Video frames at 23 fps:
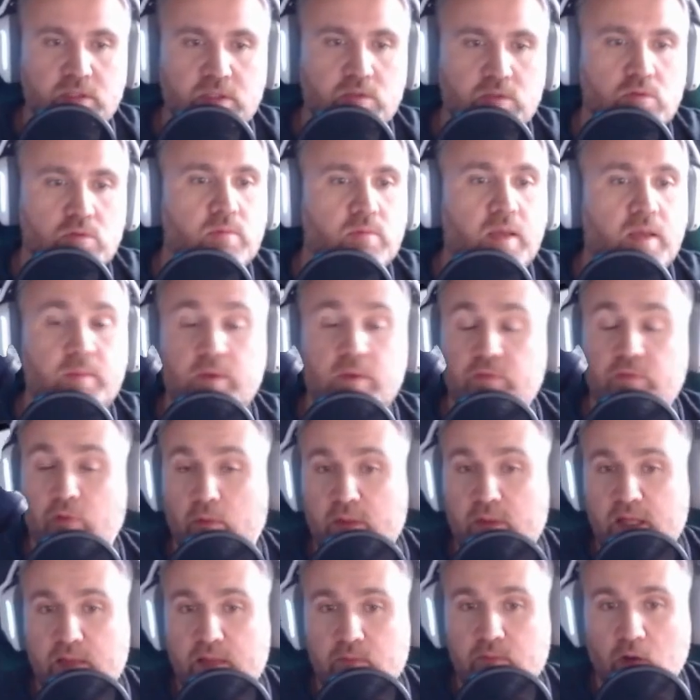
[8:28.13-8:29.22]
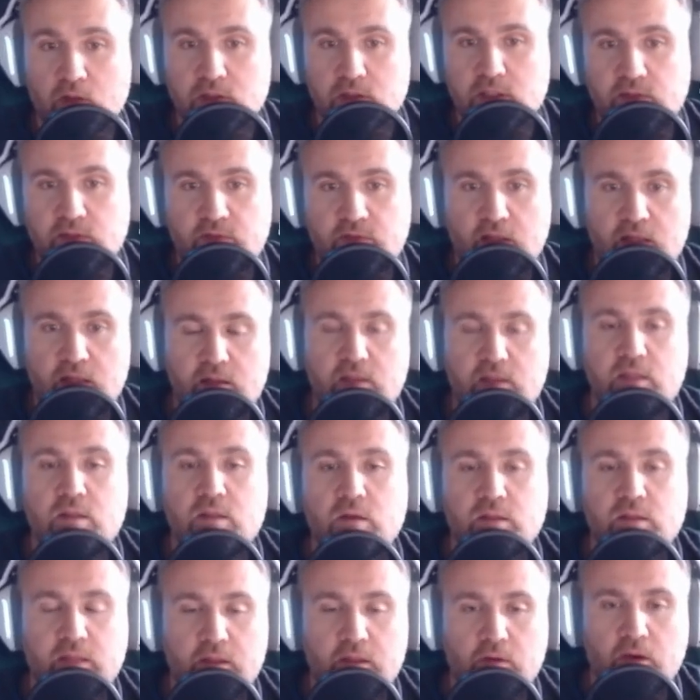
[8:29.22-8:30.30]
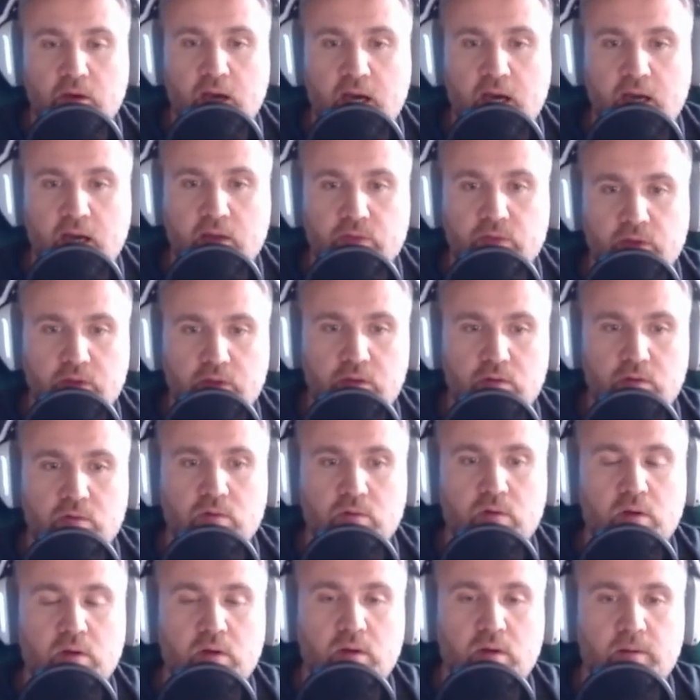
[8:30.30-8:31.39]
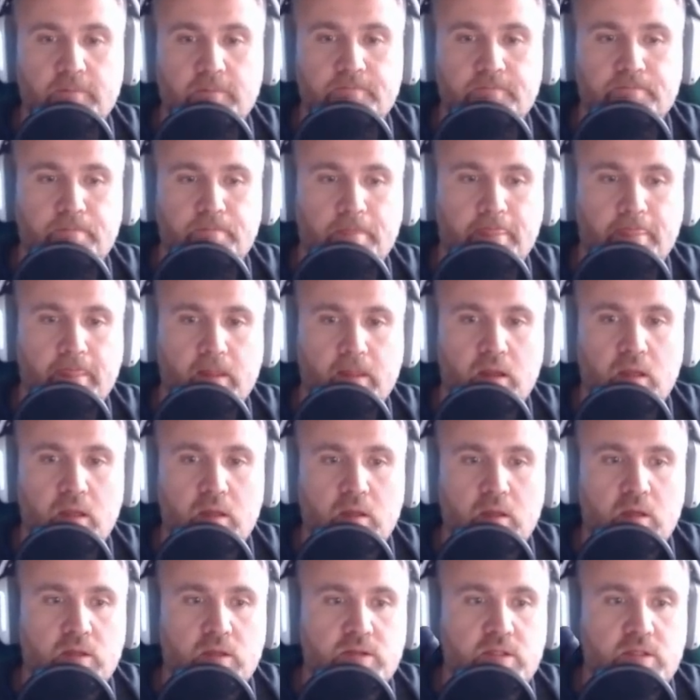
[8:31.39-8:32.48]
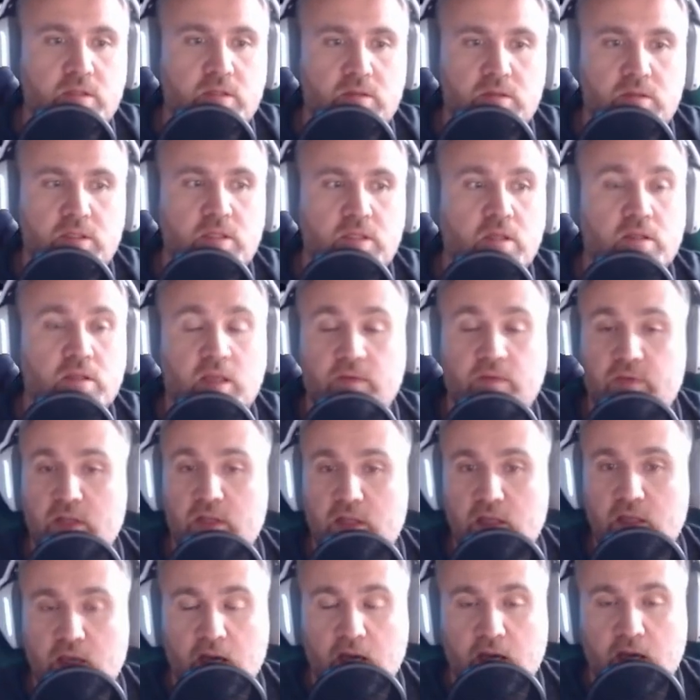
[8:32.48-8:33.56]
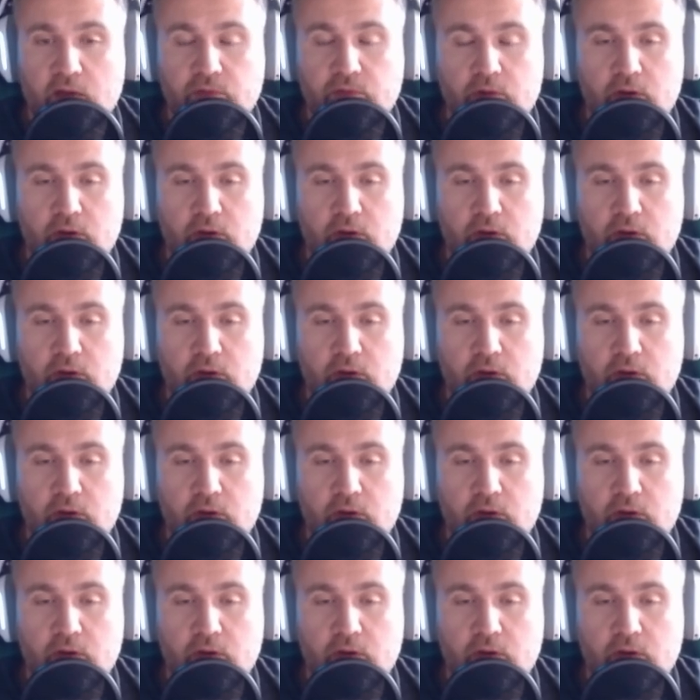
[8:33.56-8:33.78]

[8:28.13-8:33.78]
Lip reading: So maybe for many months, if they did not have a hard, you know, did not have any hard